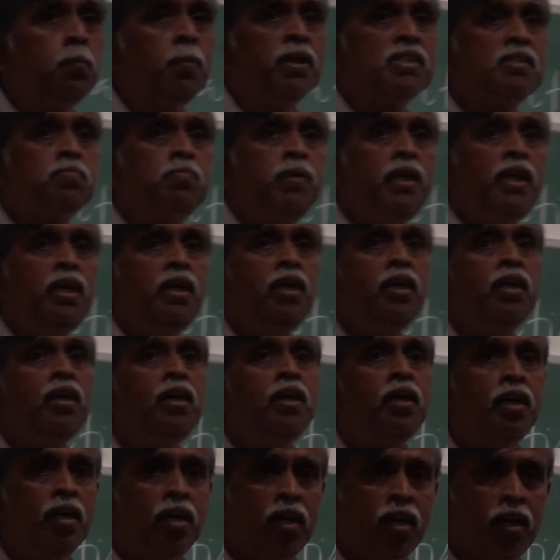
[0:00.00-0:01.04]
must be
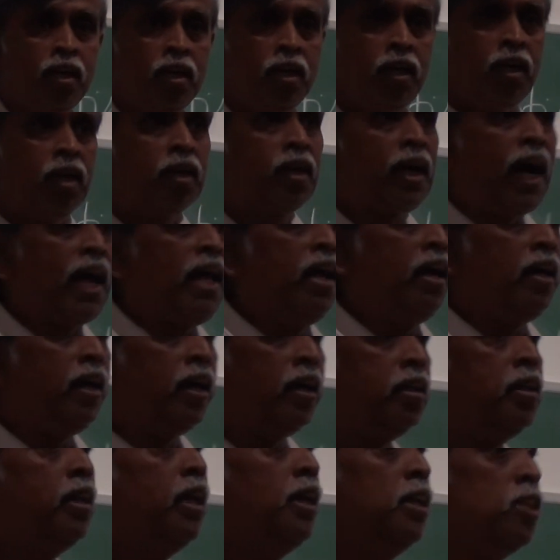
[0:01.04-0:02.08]

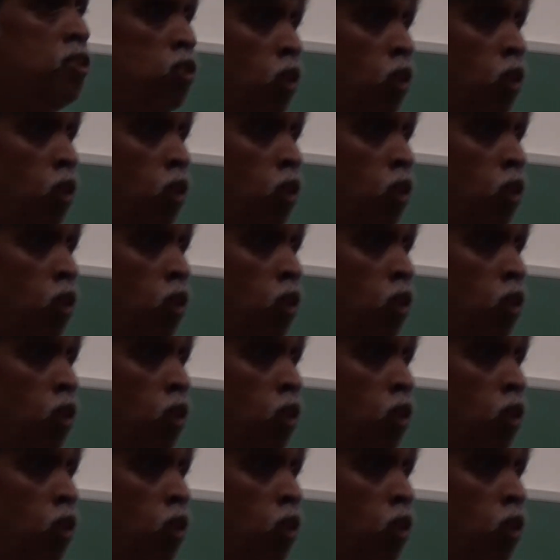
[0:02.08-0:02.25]
kinetic. There is